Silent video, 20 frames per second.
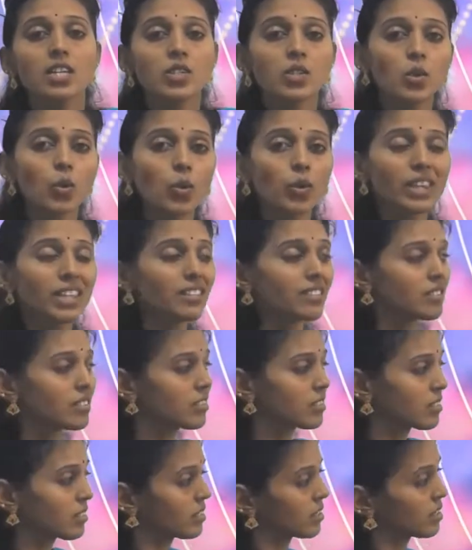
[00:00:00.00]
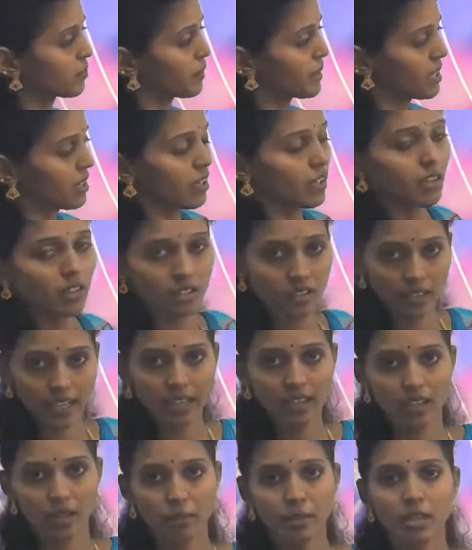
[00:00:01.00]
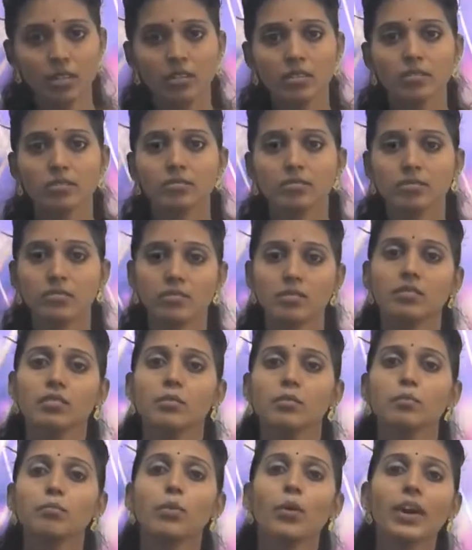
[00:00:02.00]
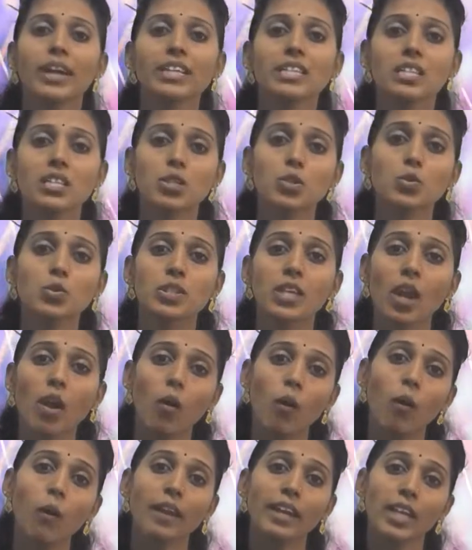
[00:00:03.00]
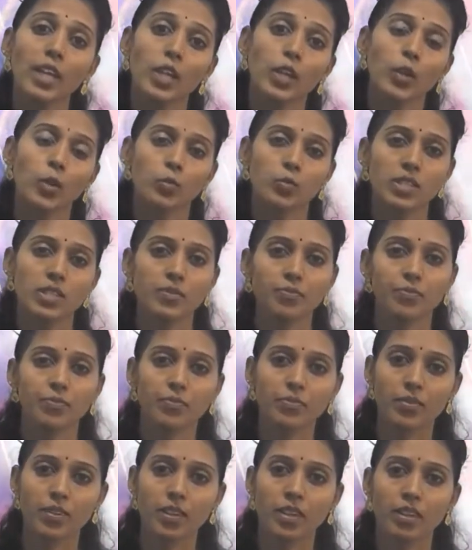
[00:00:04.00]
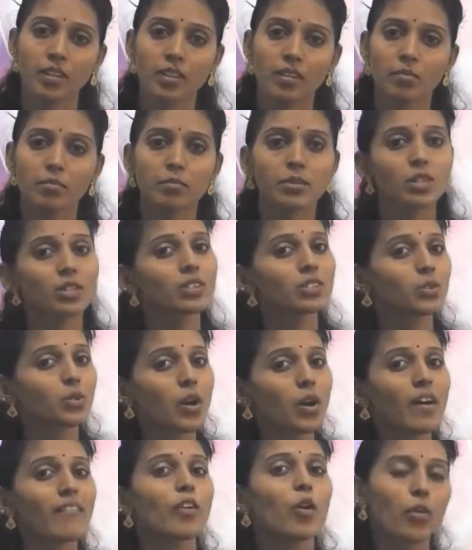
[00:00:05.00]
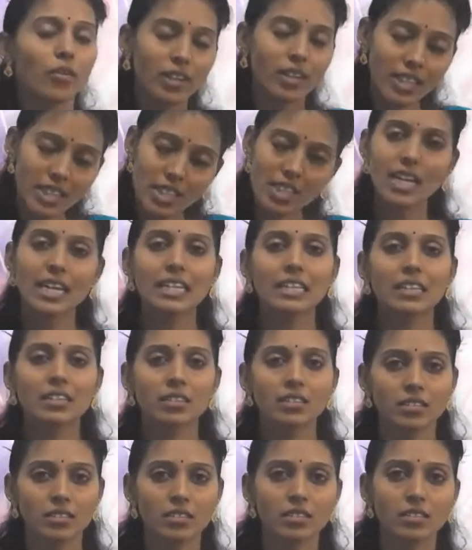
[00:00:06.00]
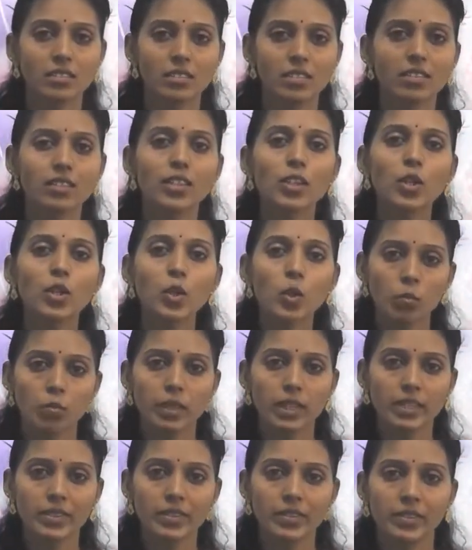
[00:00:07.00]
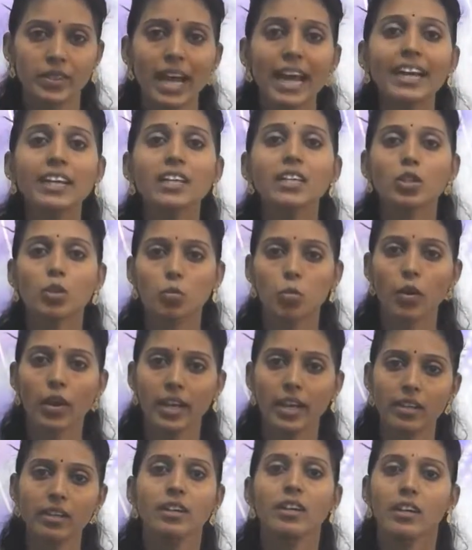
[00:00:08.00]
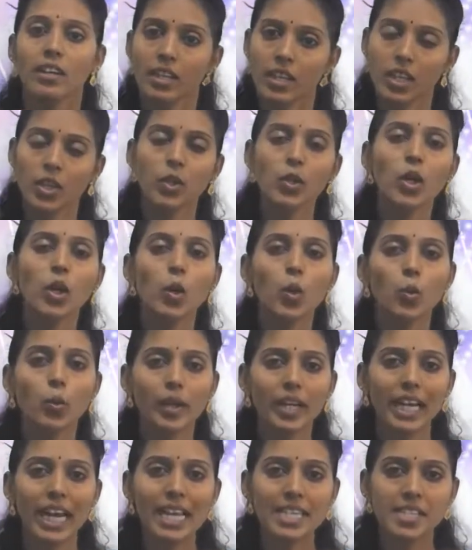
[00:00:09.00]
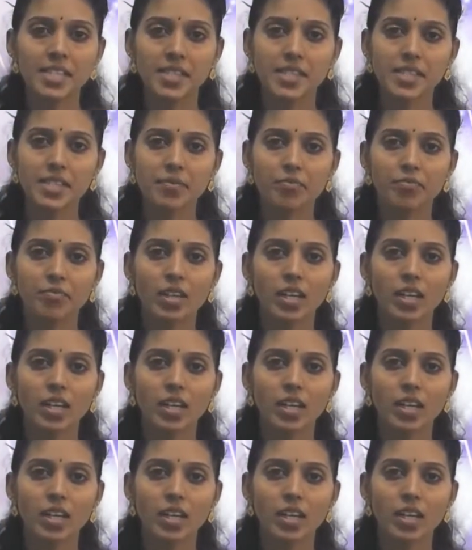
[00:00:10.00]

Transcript: So this is the points to say on cubes, because you have already studied this cube and cuboid in your lower classes.